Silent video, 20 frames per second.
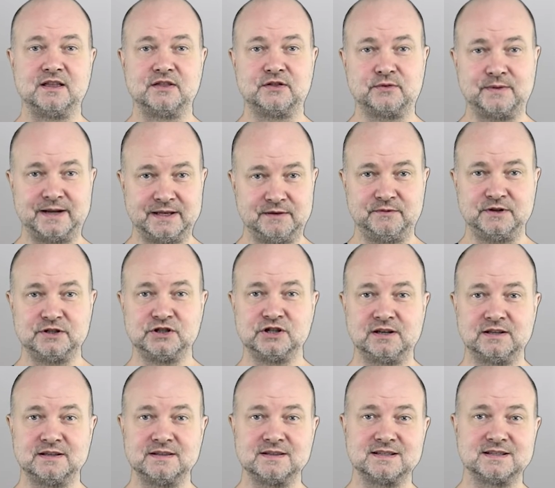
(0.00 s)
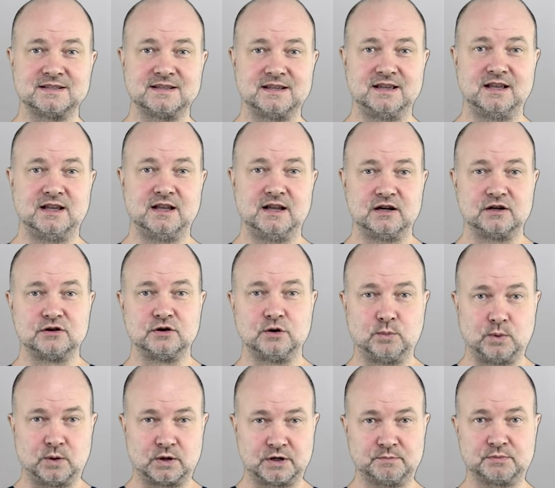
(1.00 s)
threat vigilance,
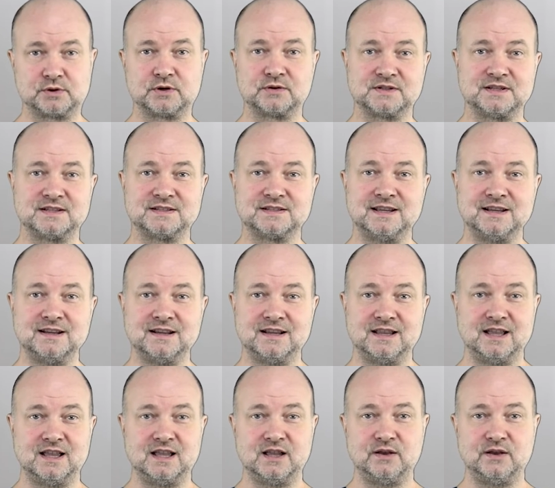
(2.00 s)
reward processing,